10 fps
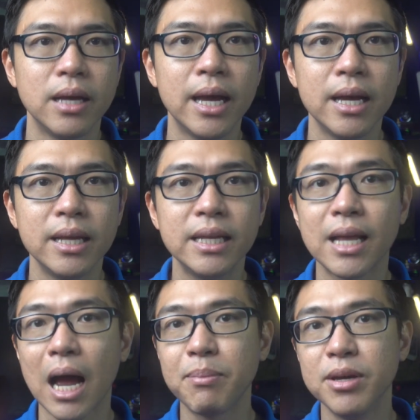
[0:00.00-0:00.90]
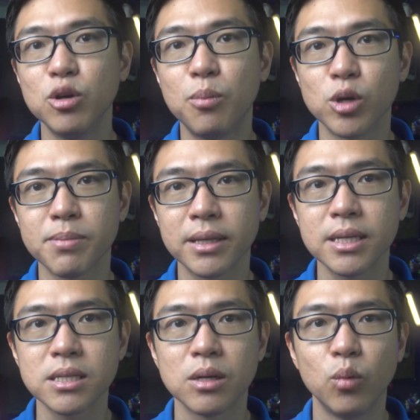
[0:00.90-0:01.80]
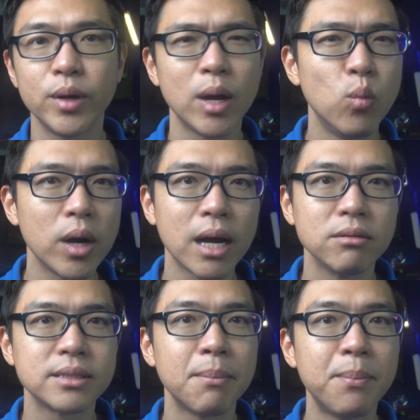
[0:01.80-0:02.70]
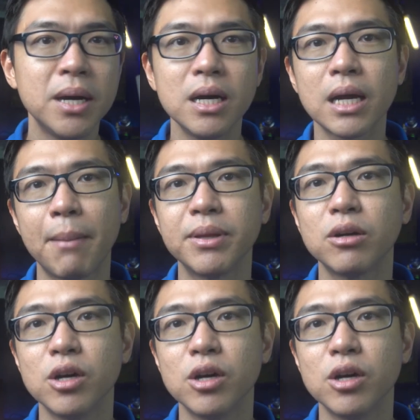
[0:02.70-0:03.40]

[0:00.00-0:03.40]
And in the IPO prospectus, we can work out the per capita